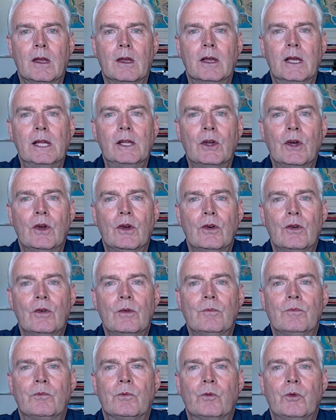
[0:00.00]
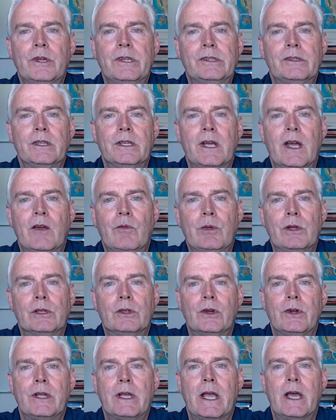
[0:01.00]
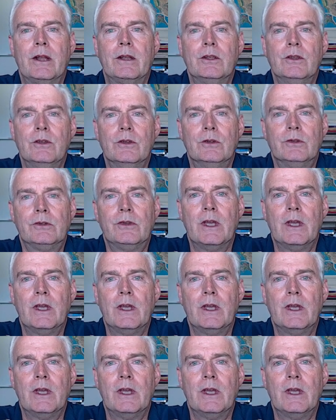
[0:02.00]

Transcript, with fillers: Hello, recently I've been learning how to use